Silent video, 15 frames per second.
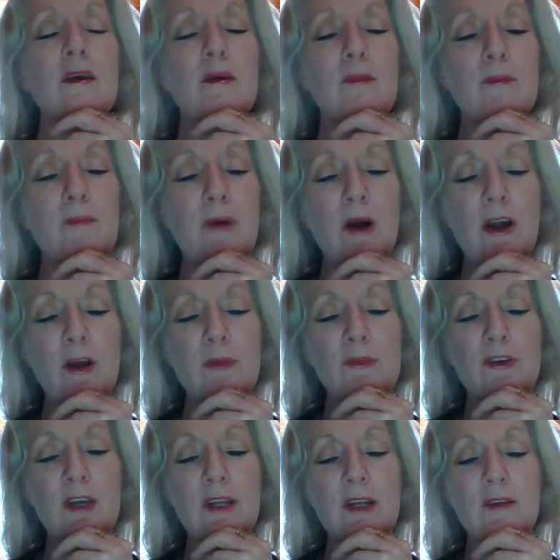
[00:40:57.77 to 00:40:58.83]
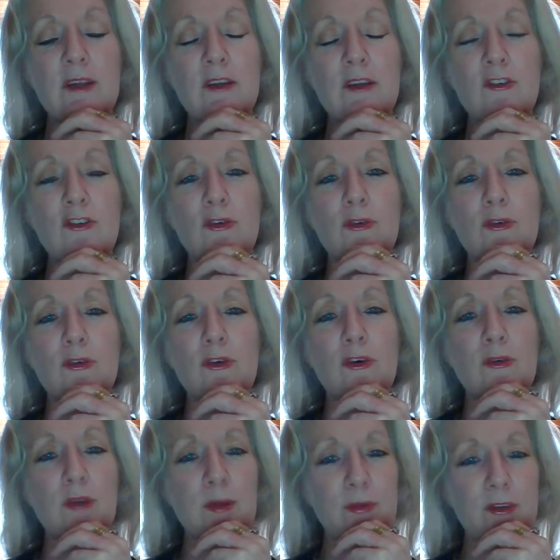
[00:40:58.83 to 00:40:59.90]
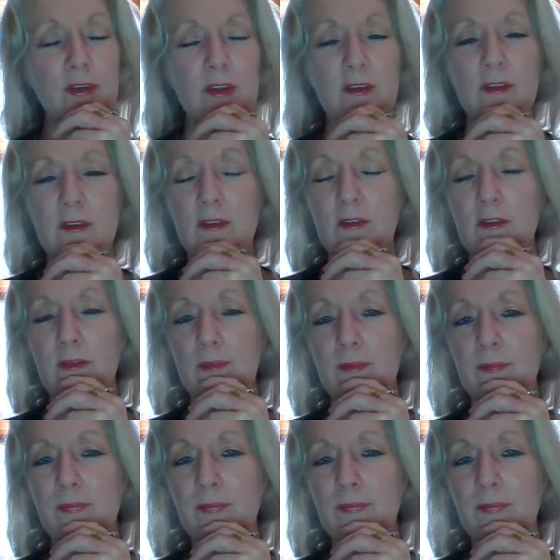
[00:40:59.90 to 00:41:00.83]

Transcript: by objecting to corruption in the system?